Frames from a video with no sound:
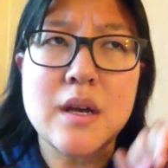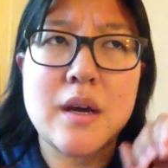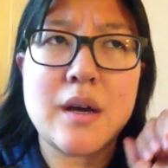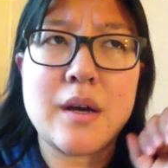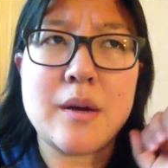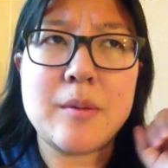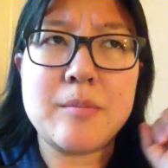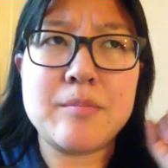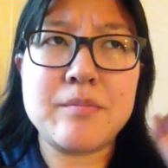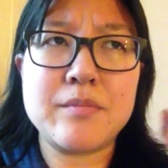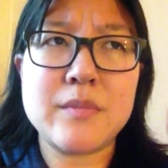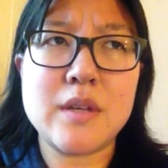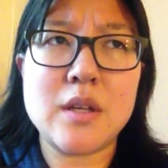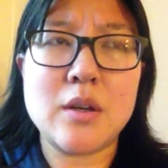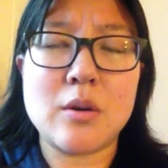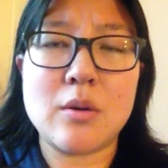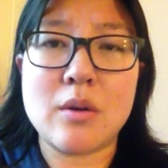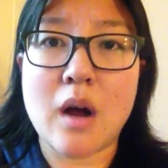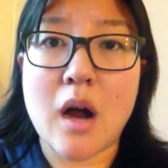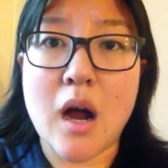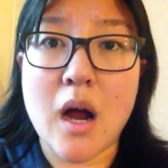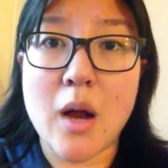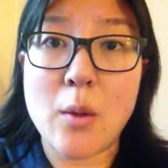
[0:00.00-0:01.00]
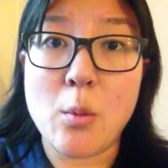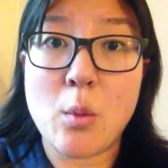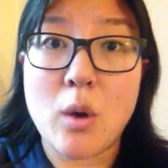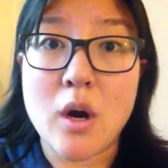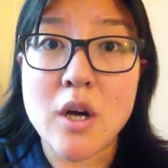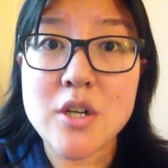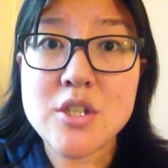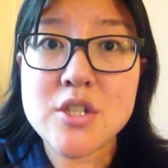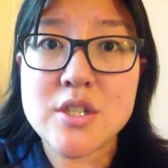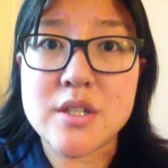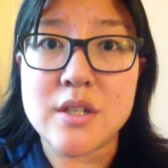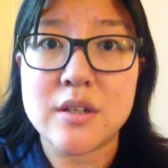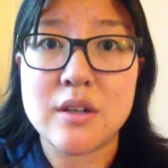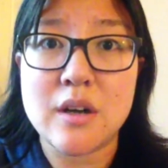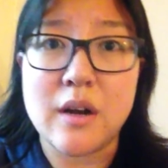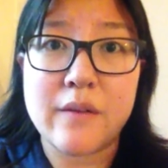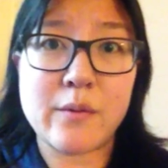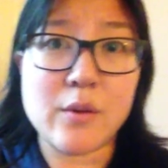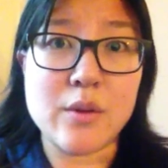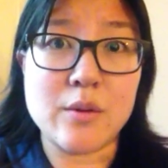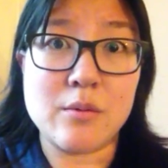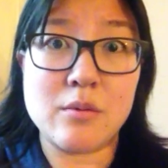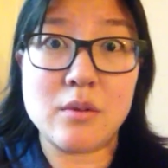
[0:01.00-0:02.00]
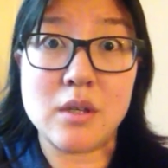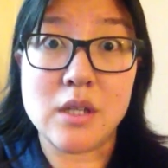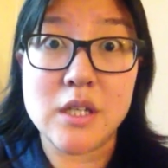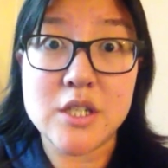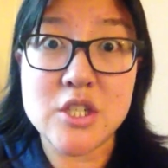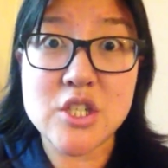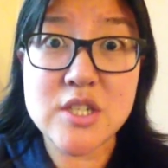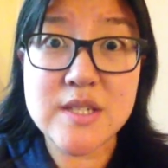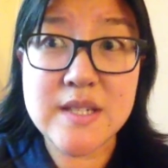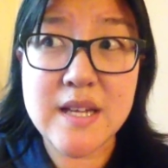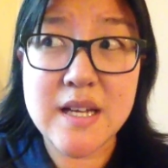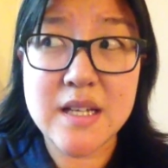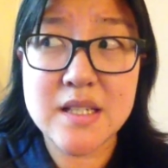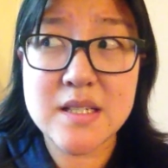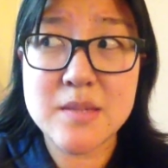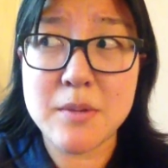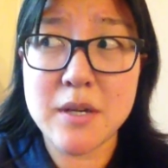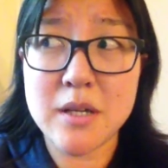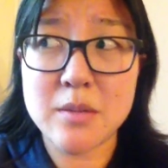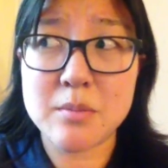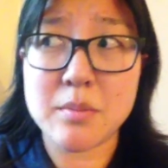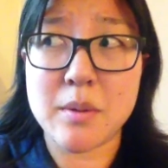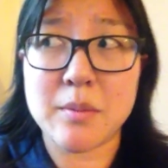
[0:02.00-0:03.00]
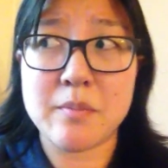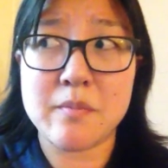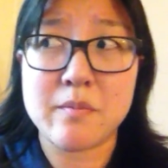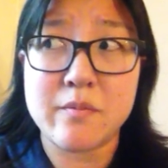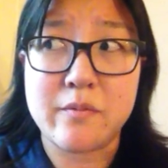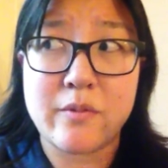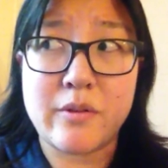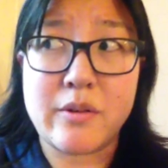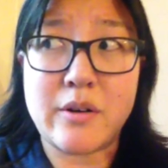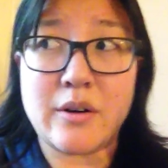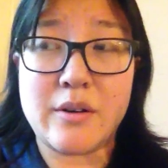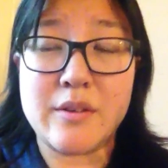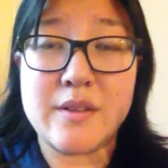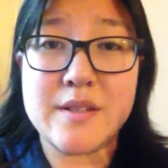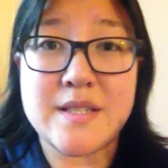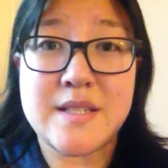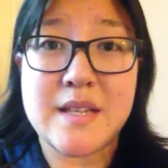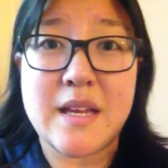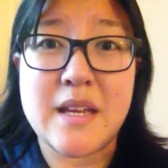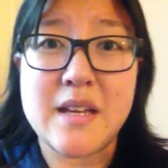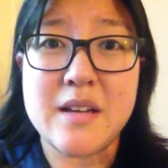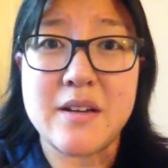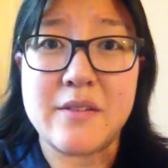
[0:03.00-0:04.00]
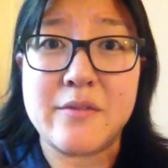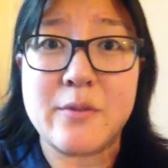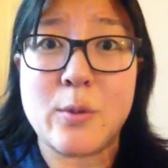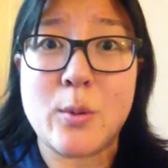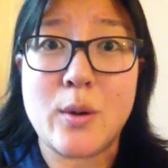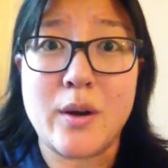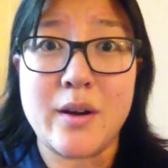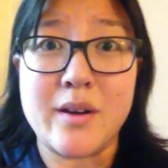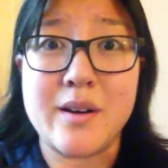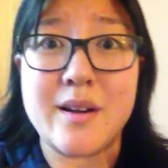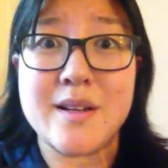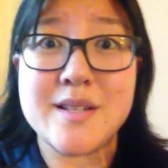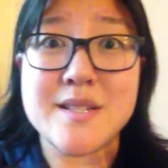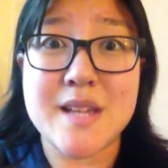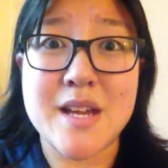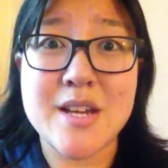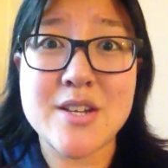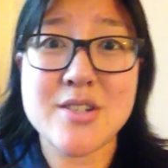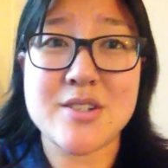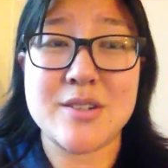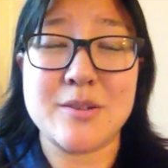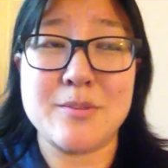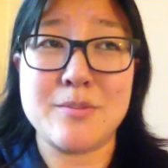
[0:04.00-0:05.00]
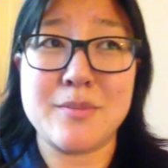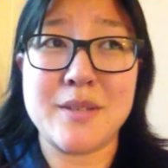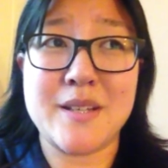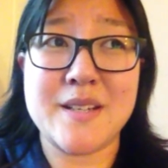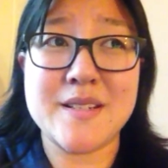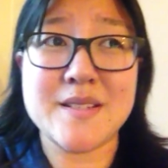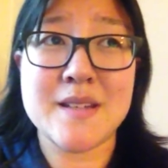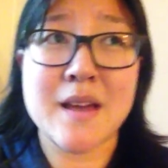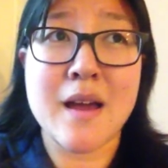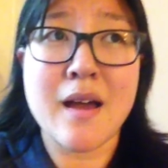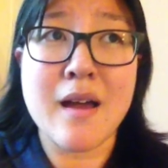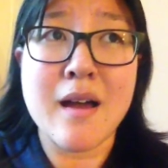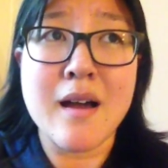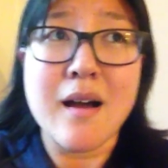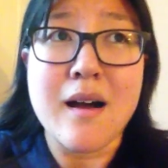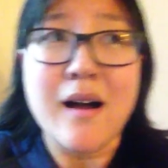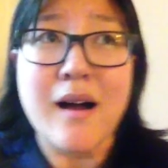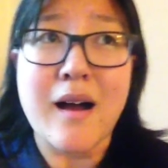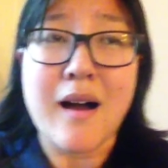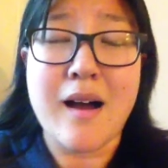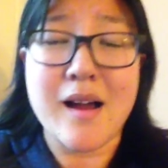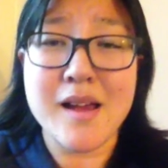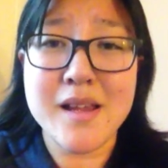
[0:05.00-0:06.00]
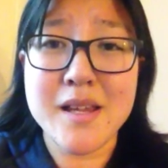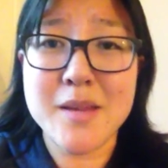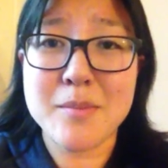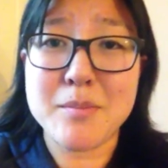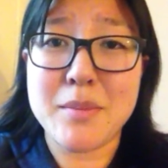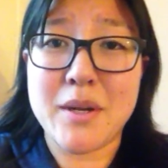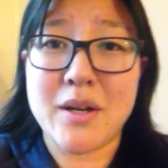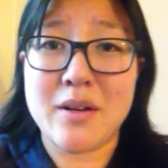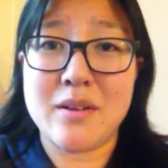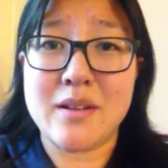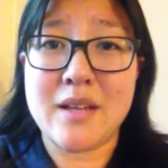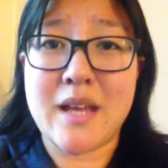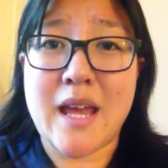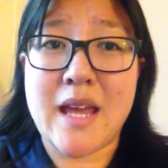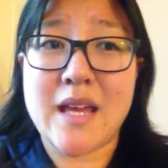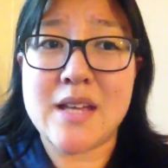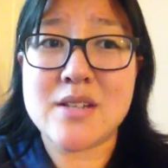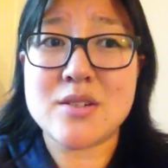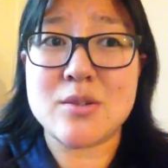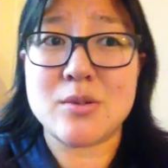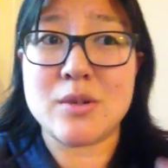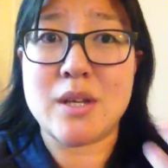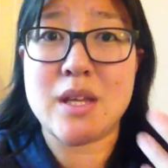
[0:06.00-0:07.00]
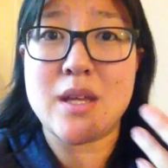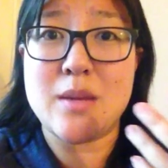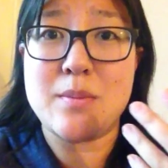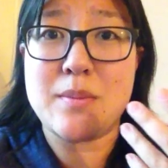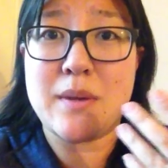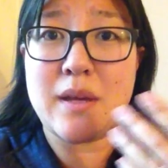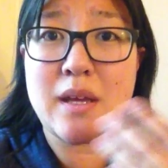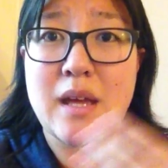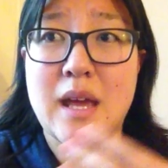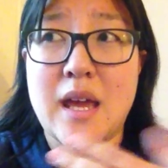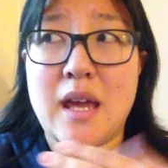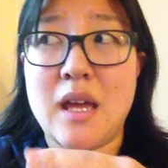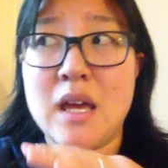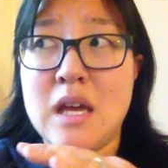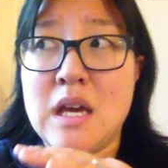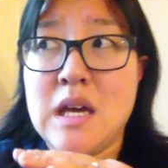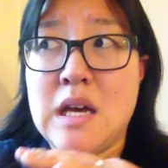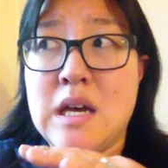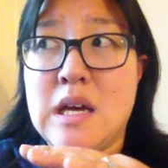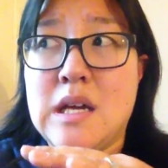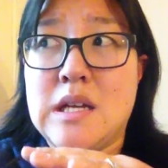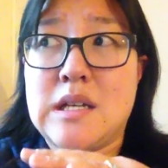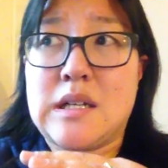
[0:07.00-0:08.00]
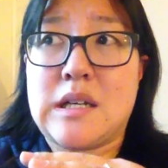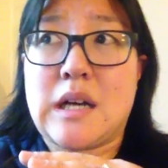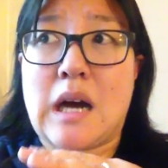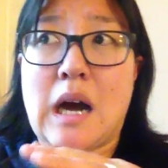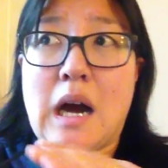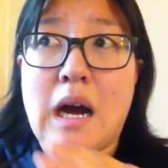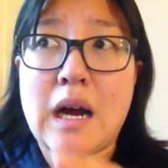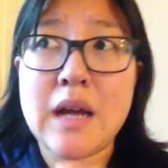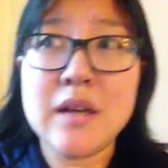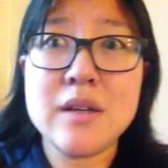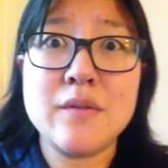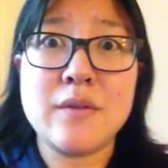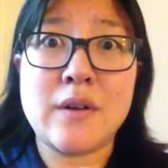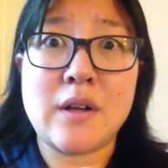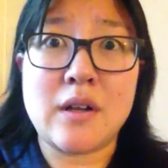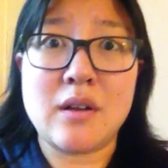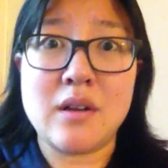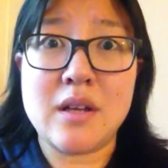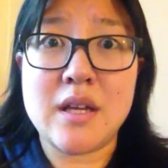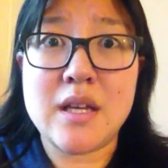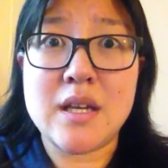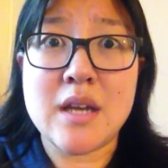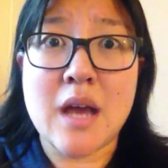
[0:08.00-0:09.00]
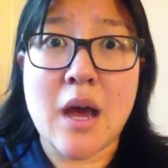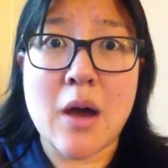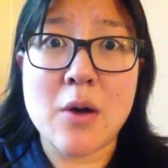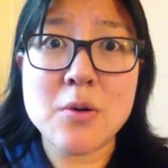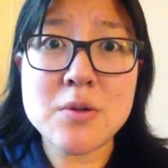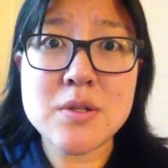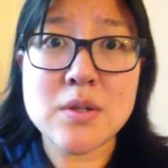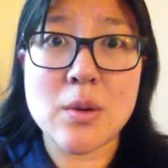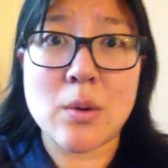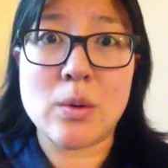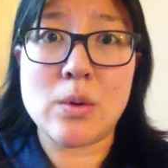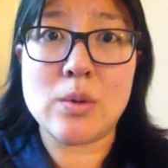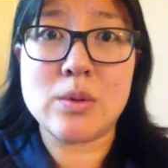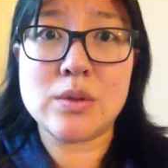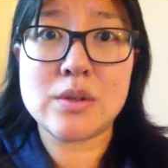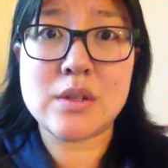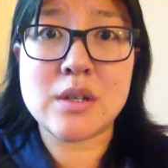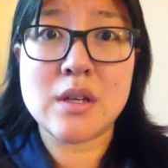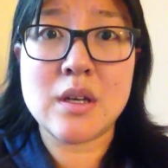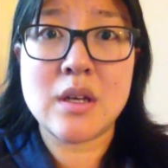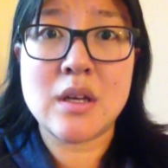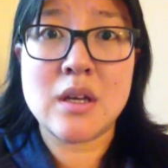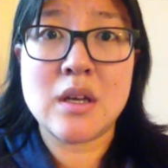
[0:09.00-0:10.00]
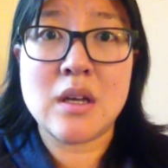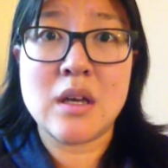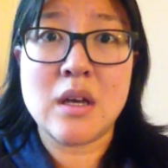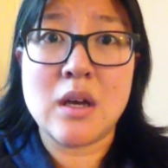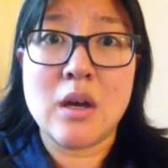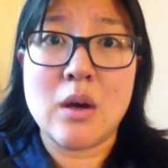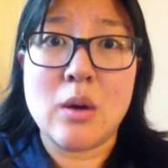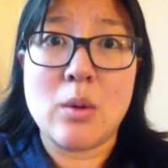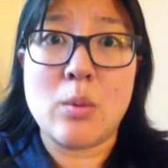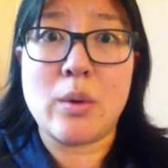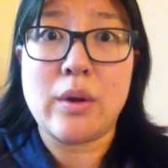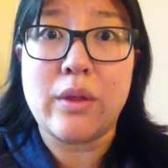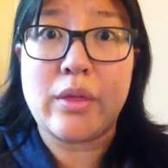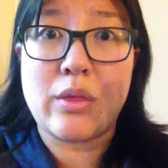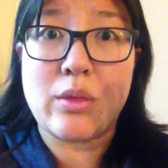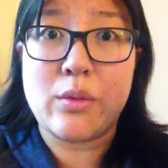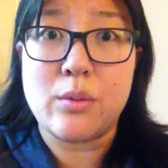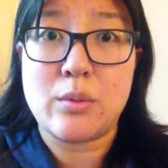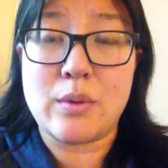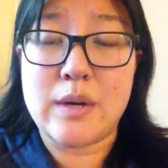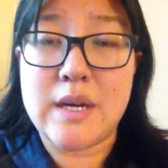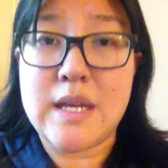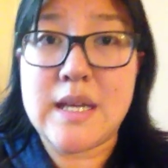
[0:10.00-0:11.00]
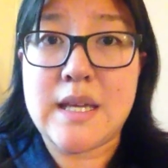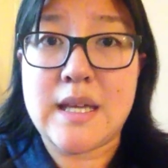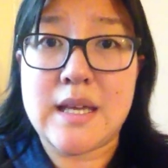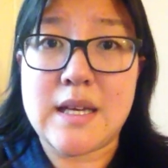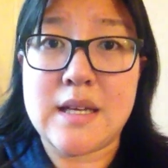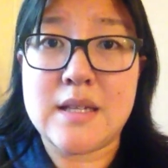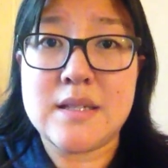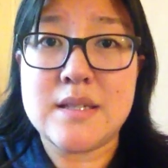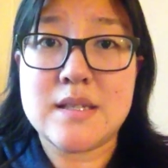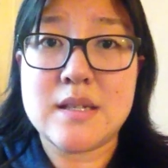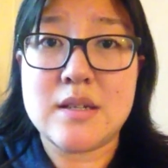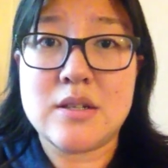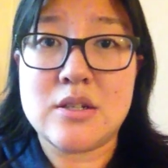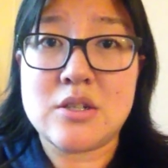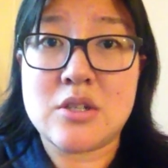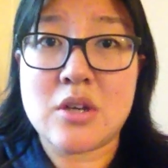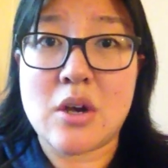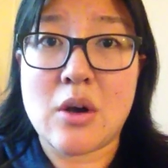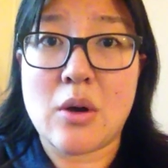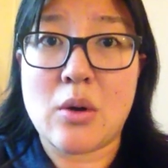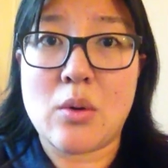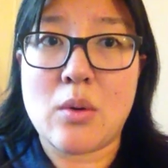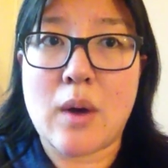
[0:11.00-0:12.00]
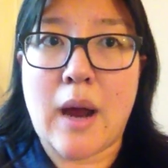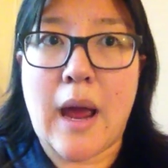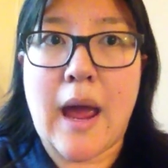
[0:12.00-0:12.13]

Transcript: I watched it not for the religious aspect, but for the sake of organization, because I can barely handle keeping a kind of clean household with 3 kids in tow,